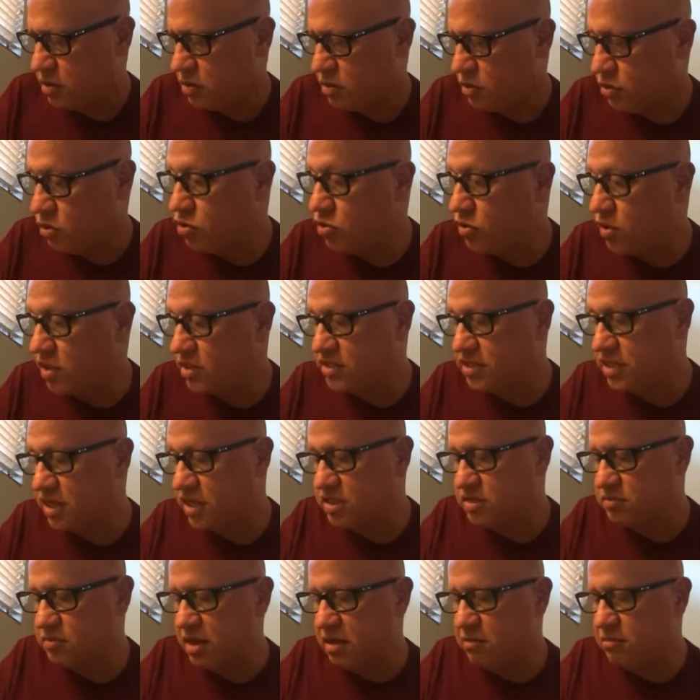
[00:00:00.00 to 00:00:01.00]
Nora
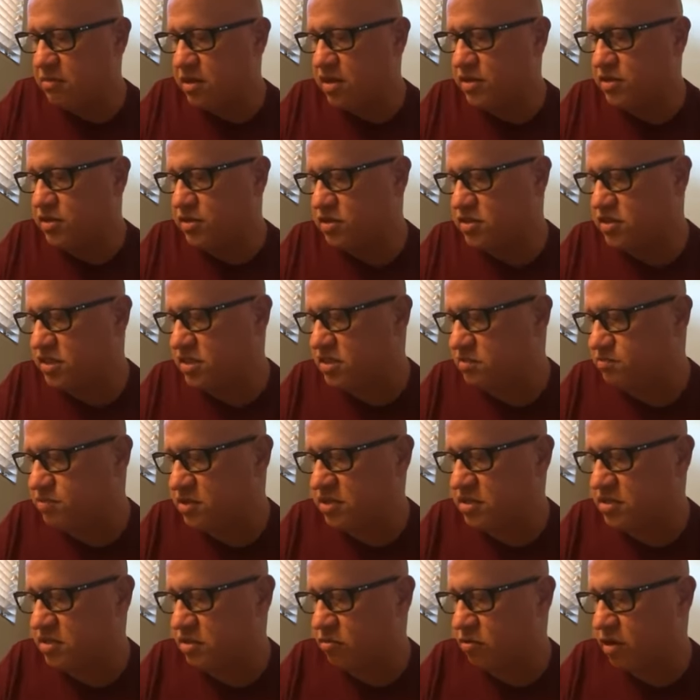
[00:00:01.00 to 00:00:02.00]
tells my mother she's
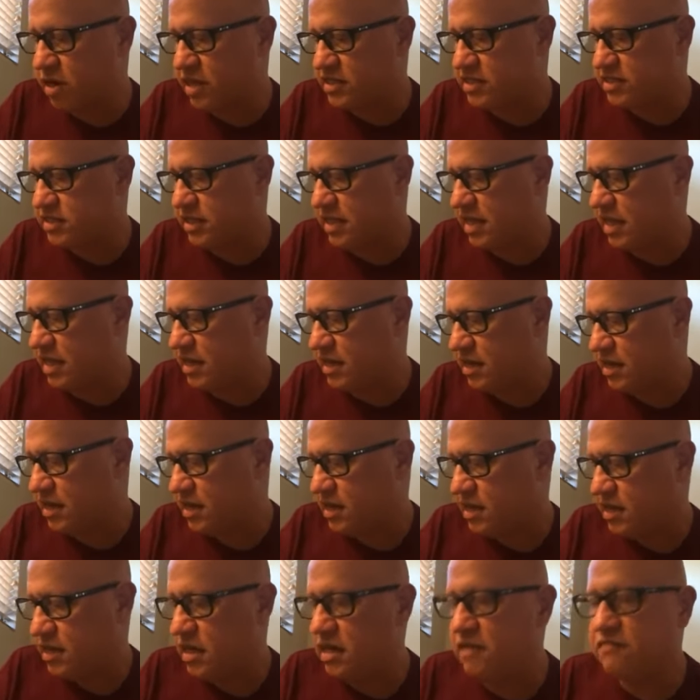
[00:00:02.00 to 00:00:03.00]
been to Graceland
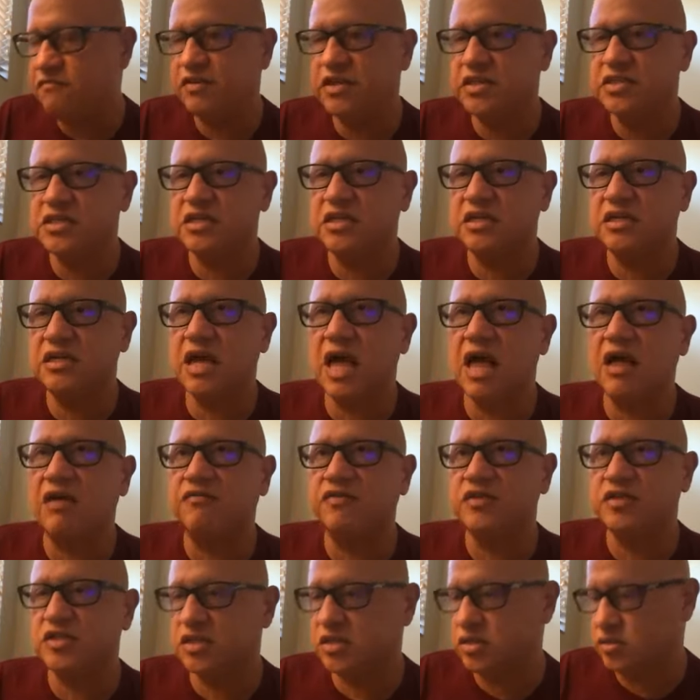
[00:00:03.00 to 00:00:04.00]
and visited
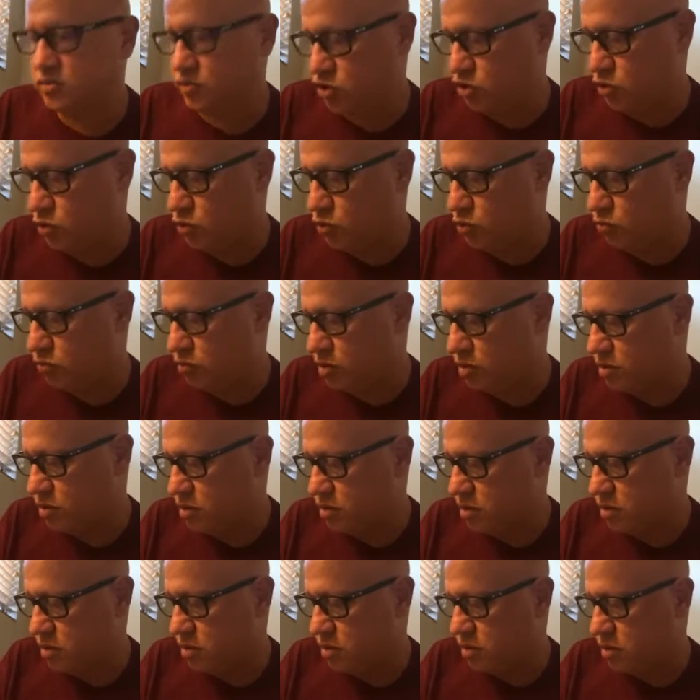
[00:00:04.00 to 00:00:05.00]
Elvis's tomb.
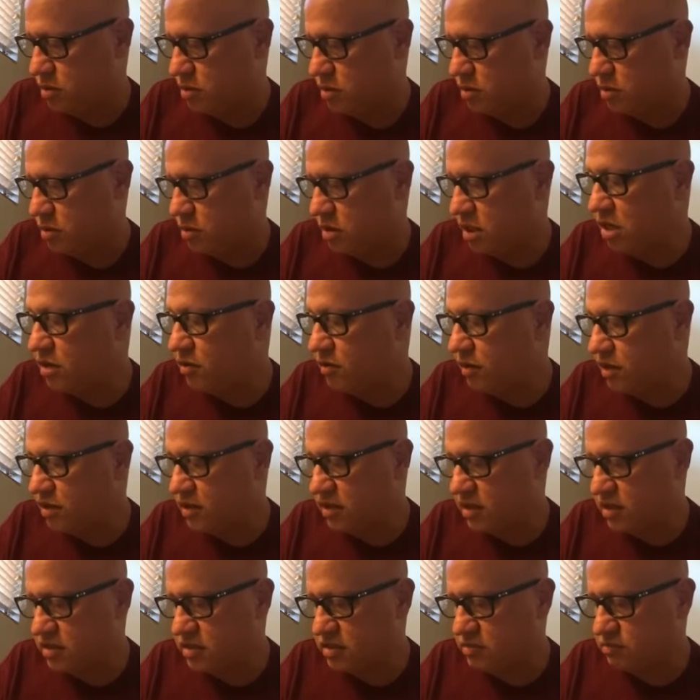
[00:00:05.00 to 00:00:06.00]
Hearing
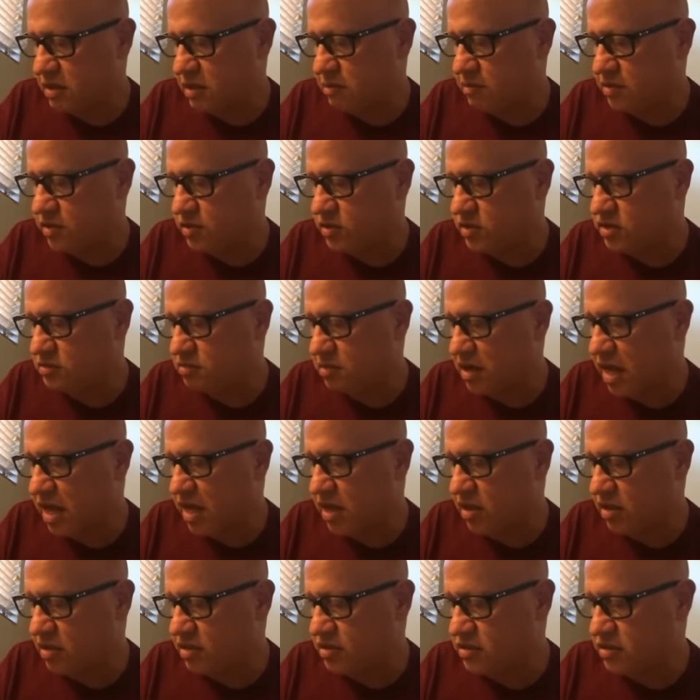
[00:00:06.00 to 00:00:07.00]
this, my mother
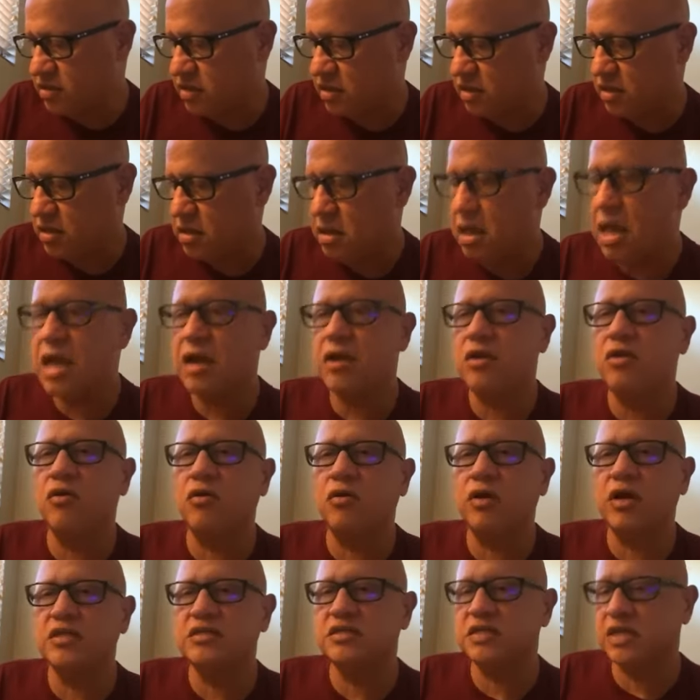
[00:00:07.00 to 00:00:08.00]
smiles and
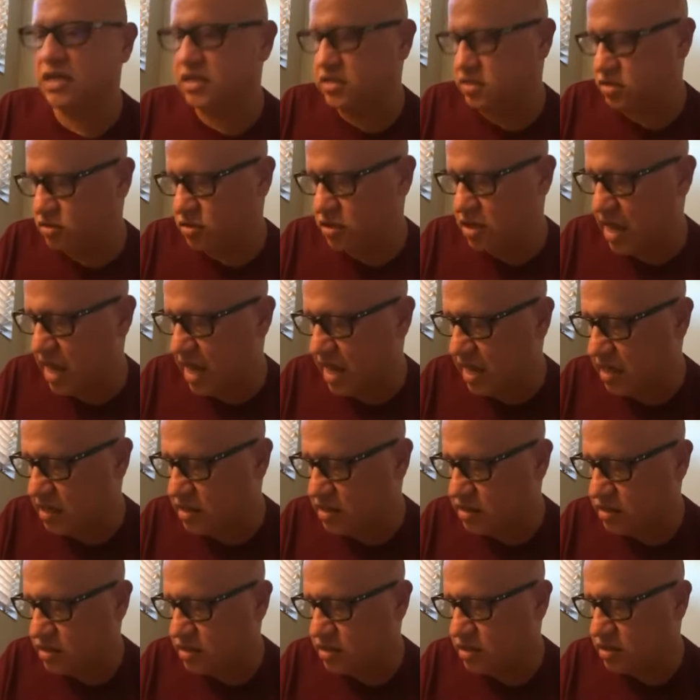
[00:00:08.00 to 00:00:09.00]
Nora takes her hand.
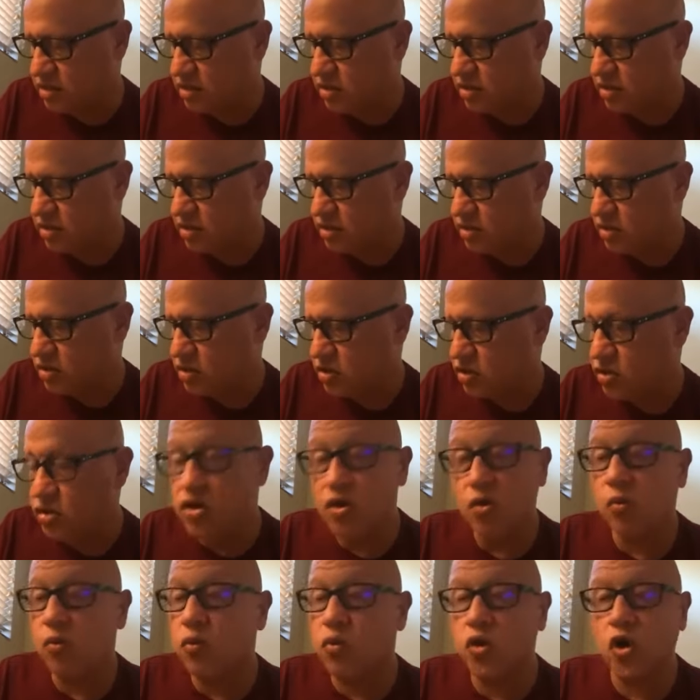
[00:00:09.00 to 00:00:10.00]

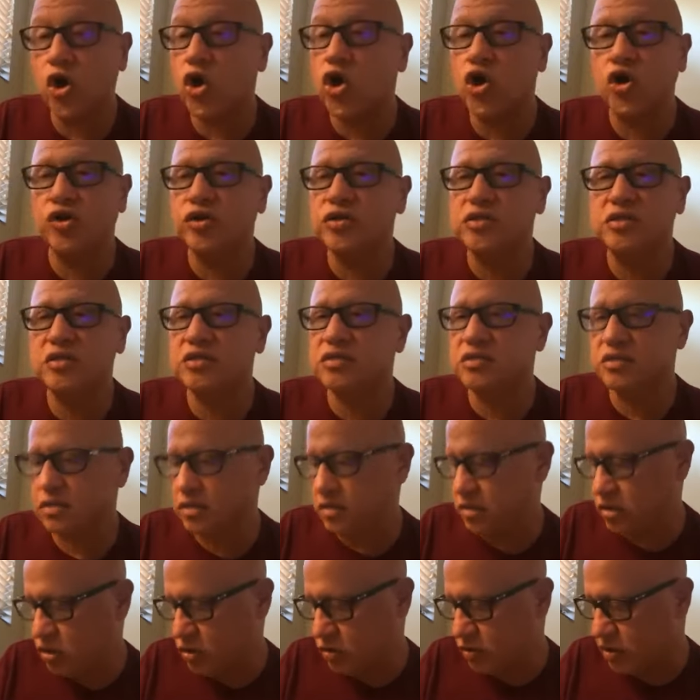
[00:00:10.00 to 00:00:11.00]
No words,
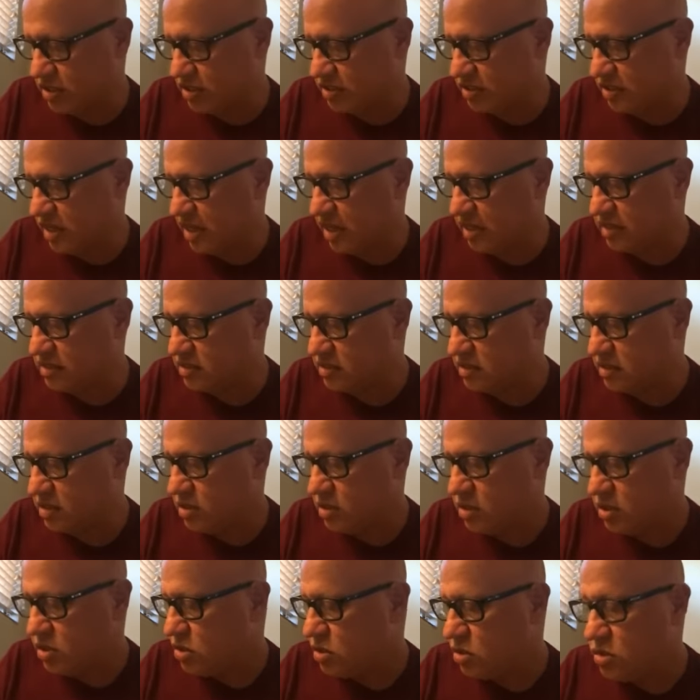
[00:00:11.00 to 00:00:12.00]
Nora says.
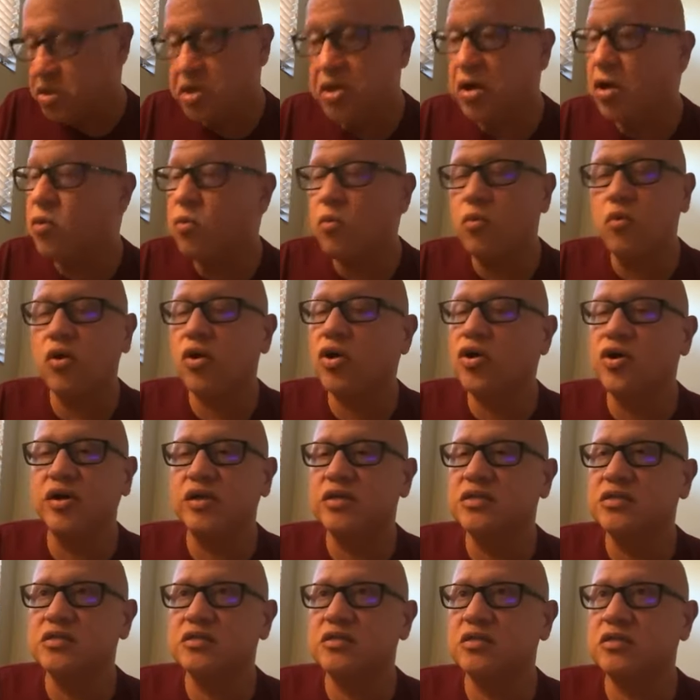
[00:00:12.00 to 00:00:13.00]
No
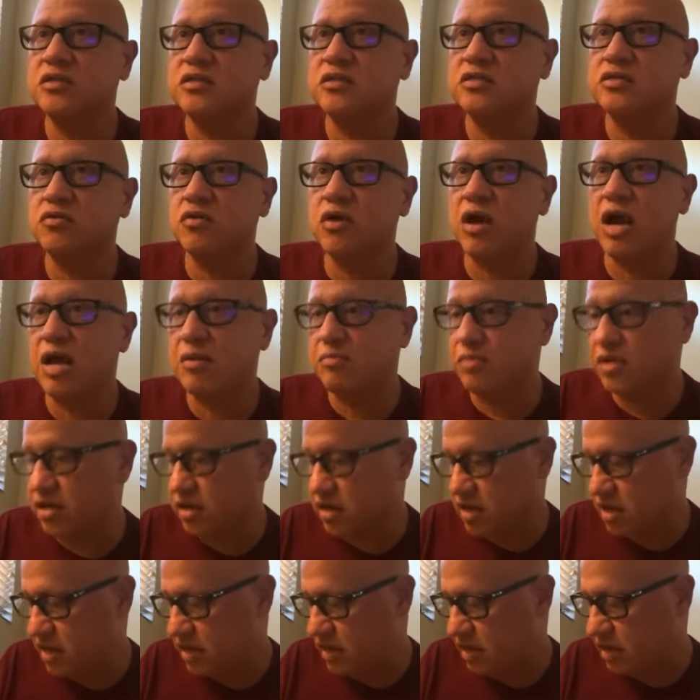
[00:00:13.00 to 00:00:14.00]
words to describe it,
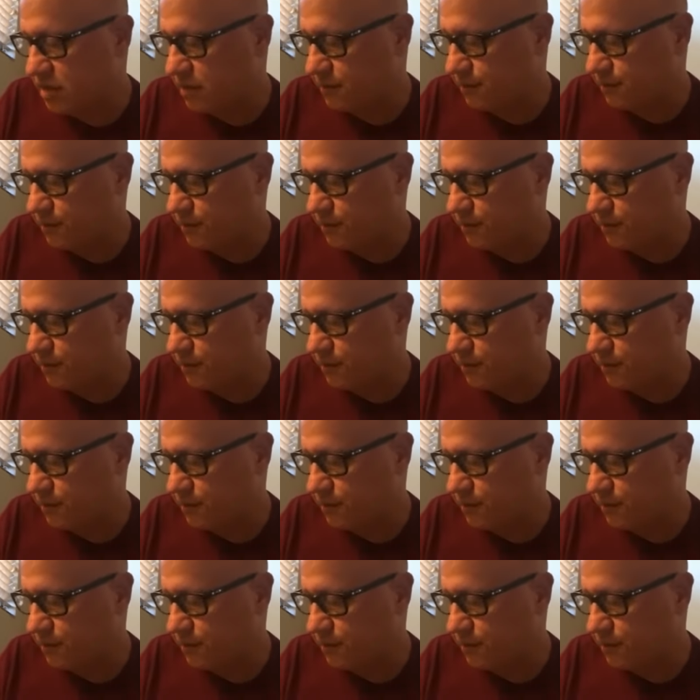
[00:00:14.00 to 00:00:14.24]
honey.